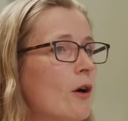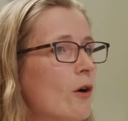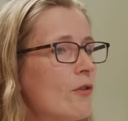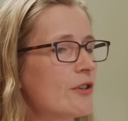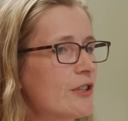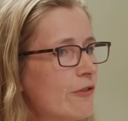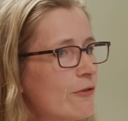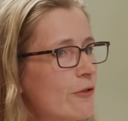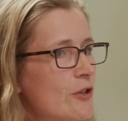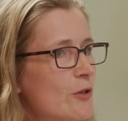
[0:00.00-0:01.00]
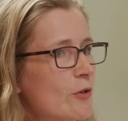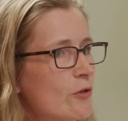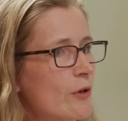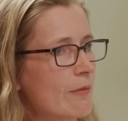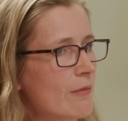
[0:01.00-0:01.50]
on the difference
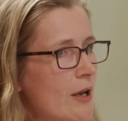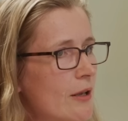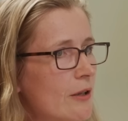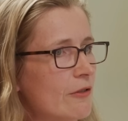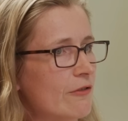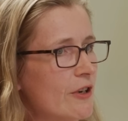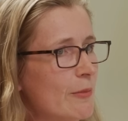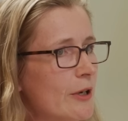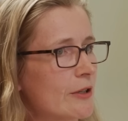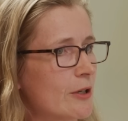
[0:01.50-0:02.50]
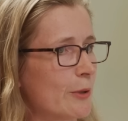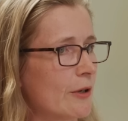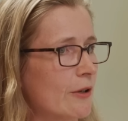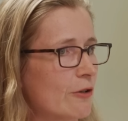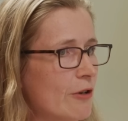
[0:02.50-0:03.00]
between male and female
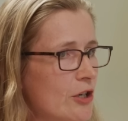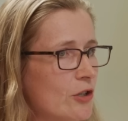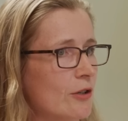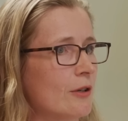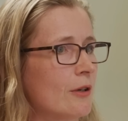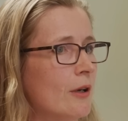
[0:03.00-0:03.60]
typical aggression.